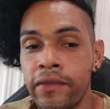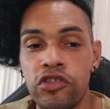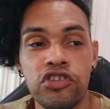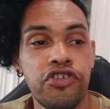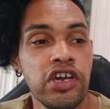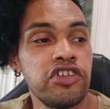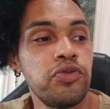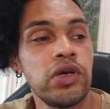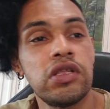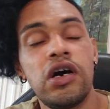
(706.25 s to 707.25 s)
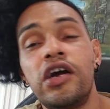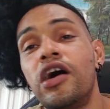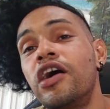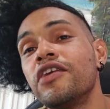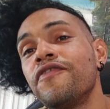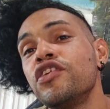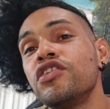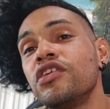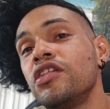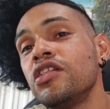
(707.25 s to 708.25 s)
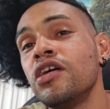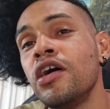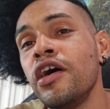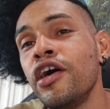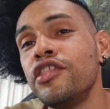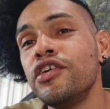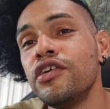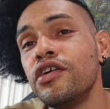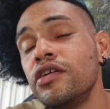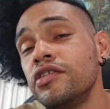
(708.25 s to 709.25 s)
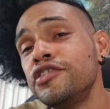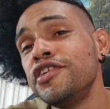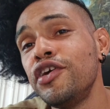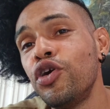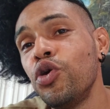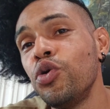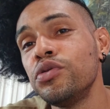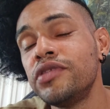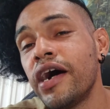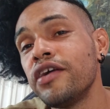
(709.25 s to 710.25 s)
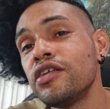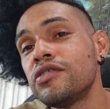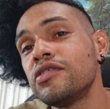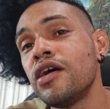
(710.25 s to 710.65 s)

the drinks with artificial, the zero diet